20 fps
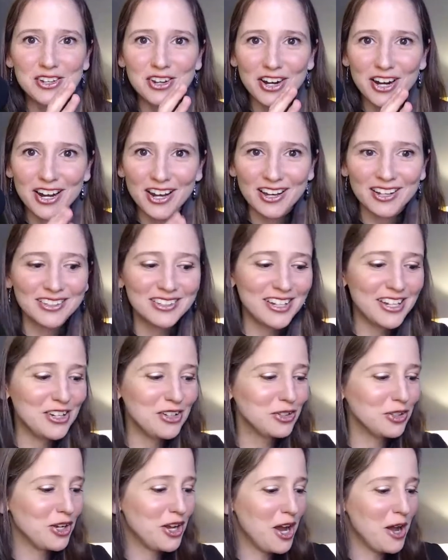You're going to
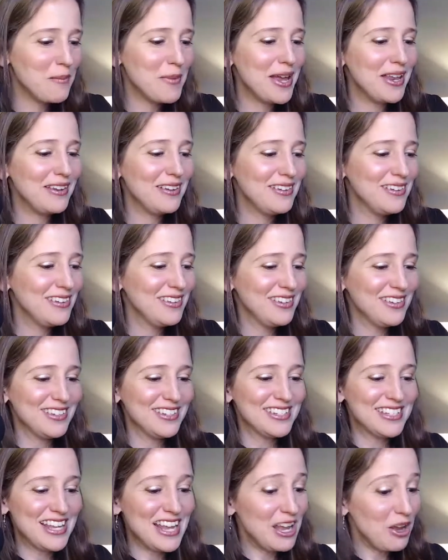continue to come and
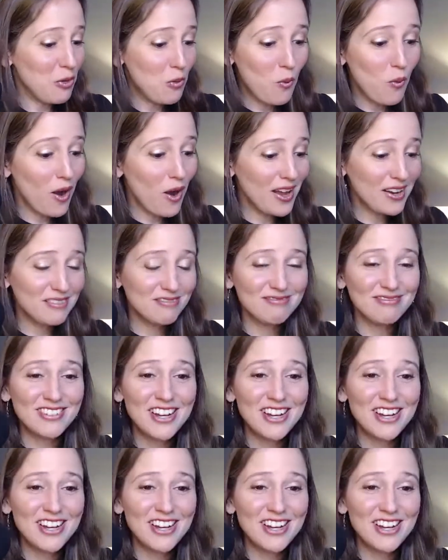see what